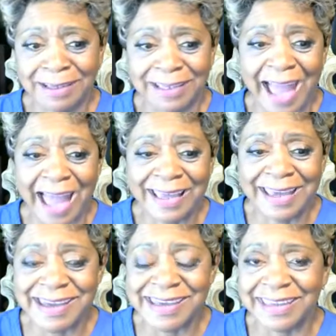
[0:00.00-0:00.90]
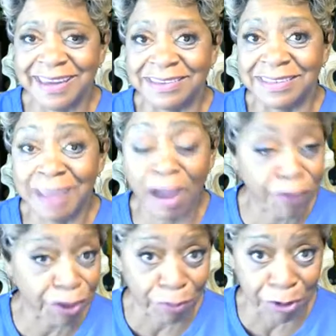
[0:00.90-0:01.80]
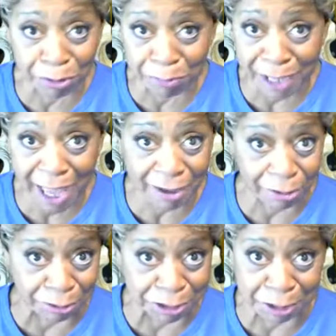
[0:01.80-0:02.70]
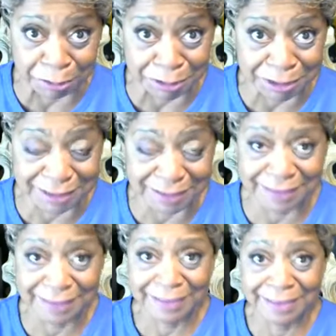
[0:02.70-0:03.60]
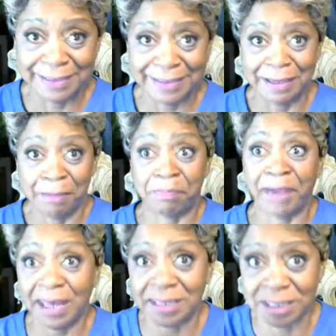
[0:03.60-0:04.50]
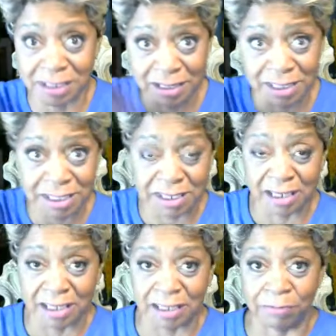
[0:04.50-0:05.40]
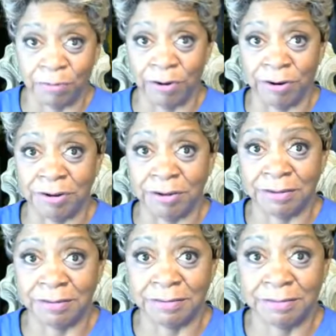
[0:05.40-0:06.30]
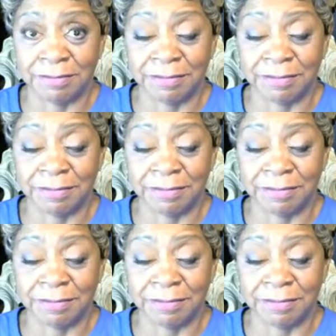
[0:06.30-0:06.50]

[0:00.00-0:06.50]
I could I can't get enough of the word when I go to church. Pastor them studied the word